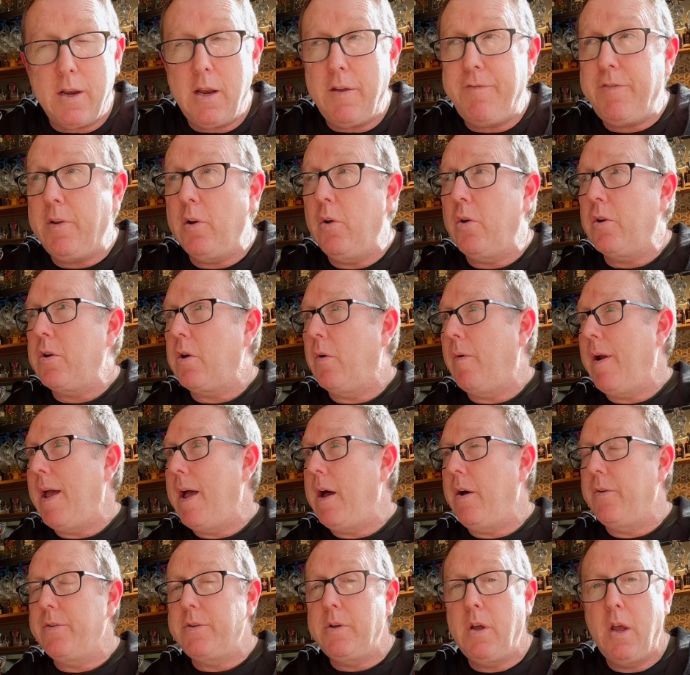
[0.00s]
if you look
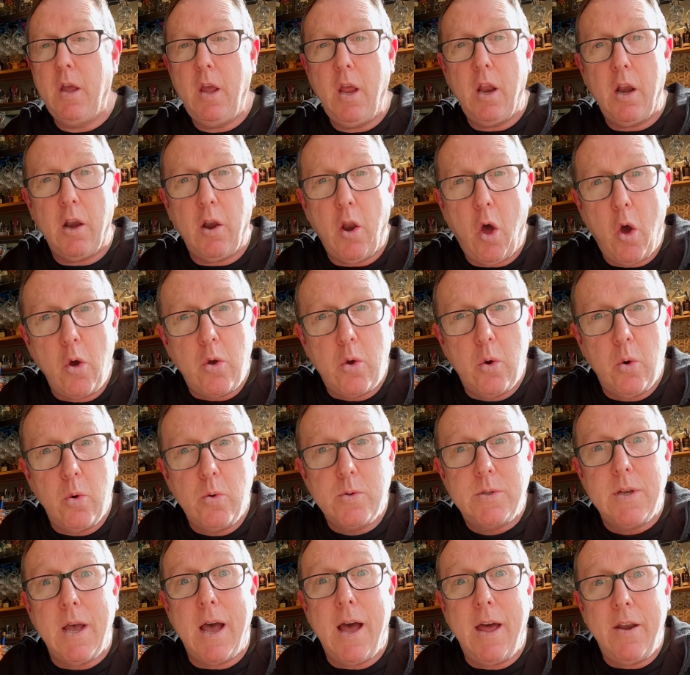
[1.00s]
around,
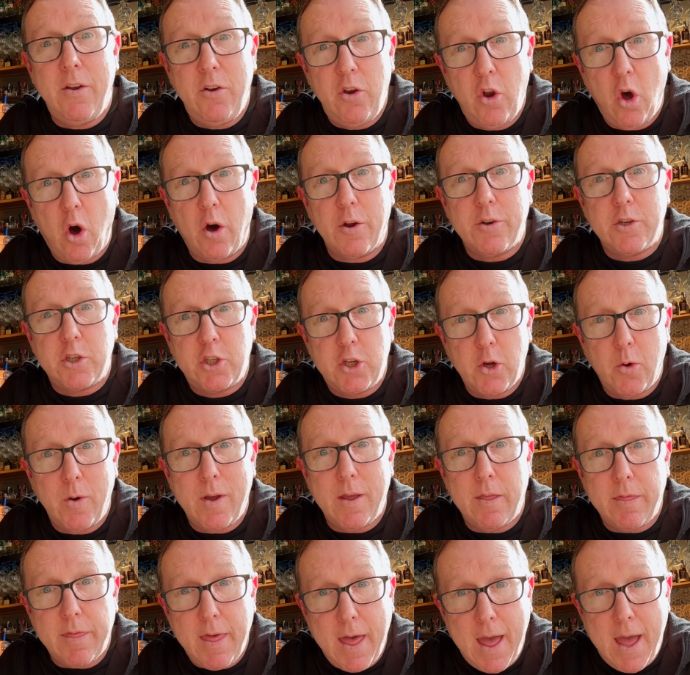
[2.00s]
locals are not
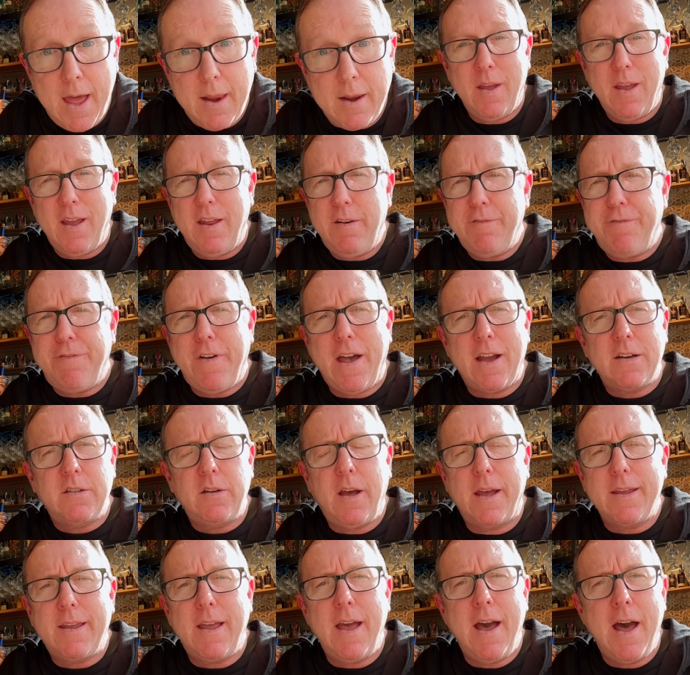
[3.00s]
doing that. In fact,
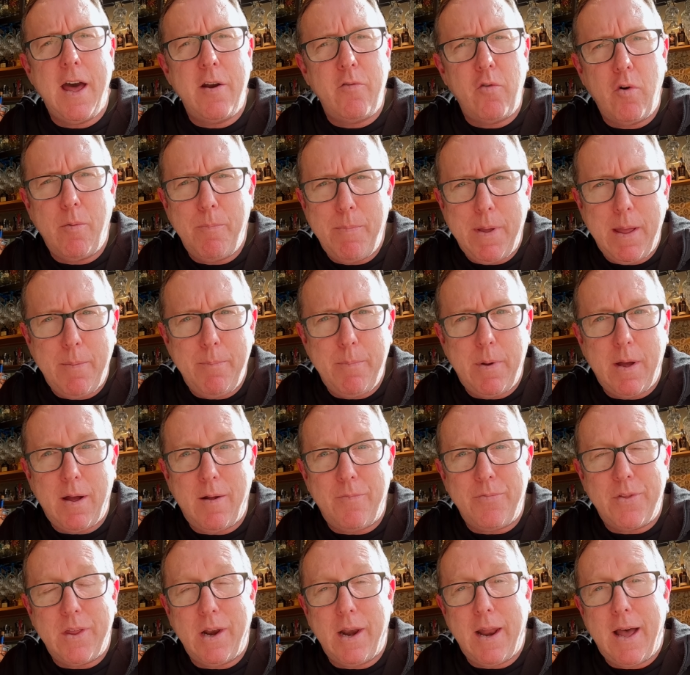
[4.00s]
I can't
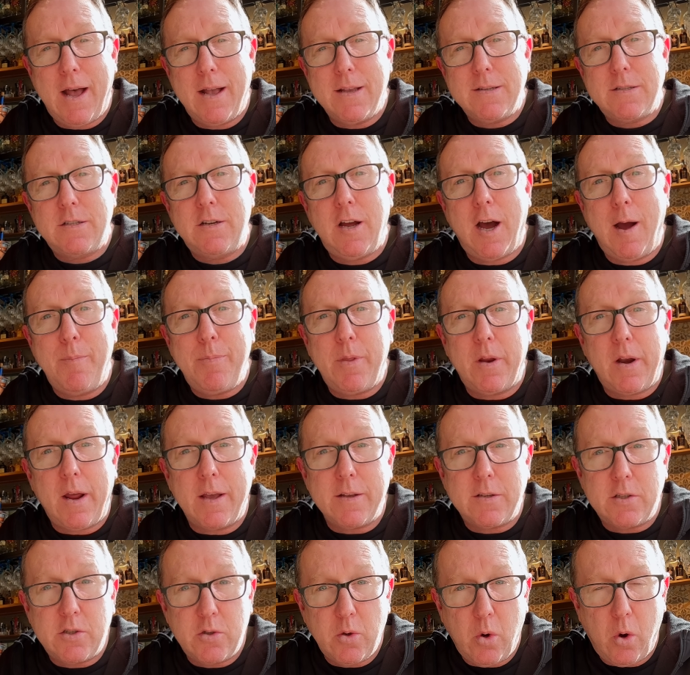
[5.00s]
remember the last time that
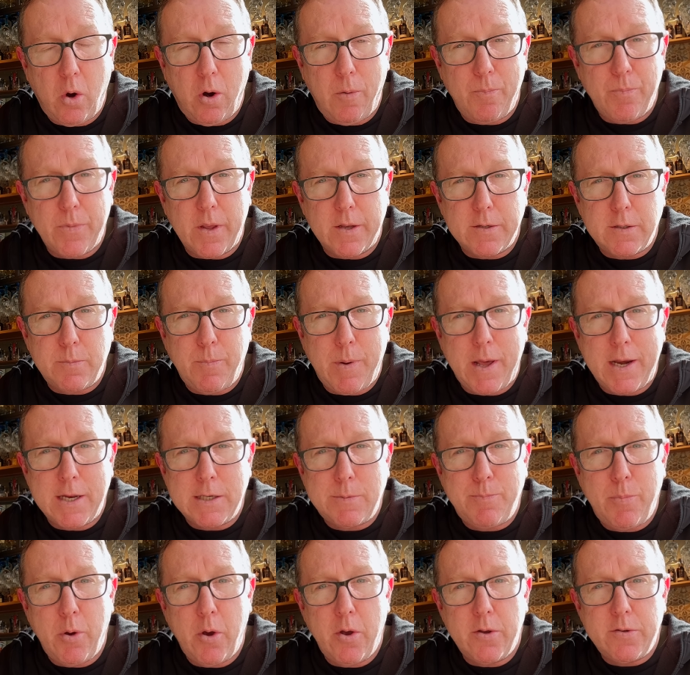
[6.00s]
I saw a
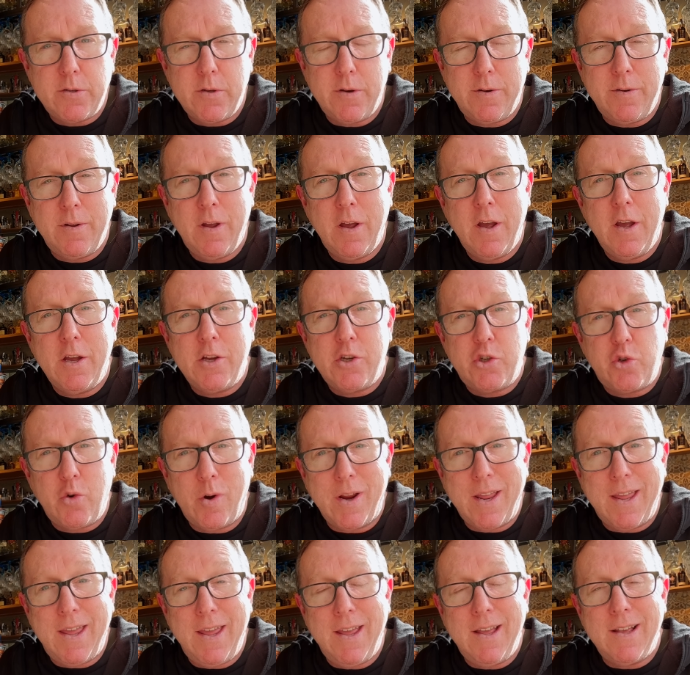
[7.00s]
Spanish person
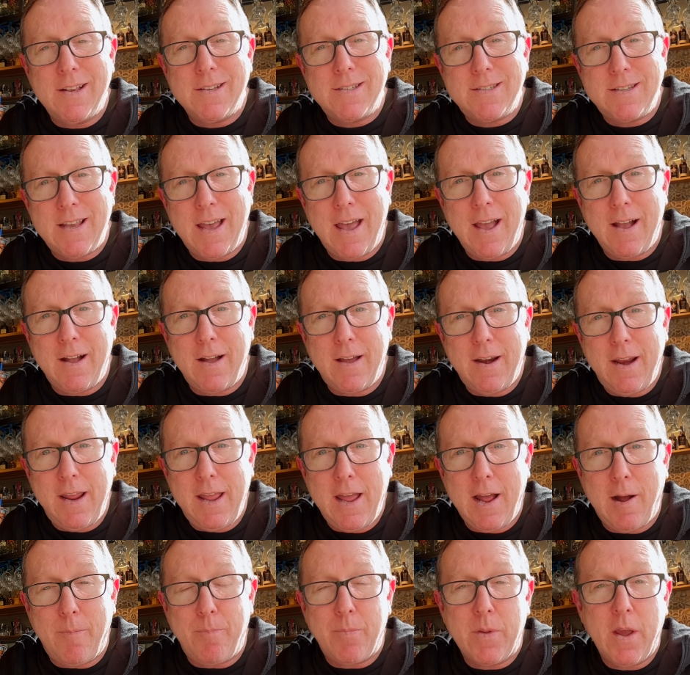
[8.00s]
drinking
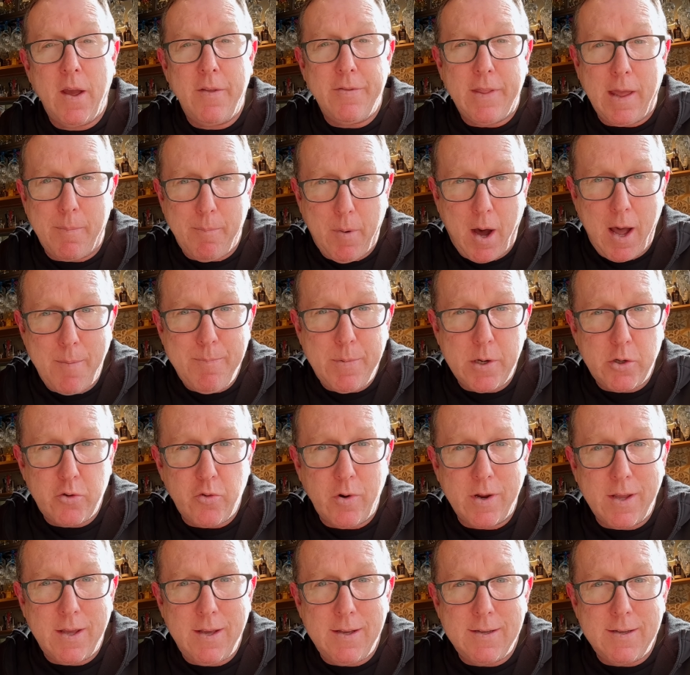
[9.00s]
sangria. They might be drinking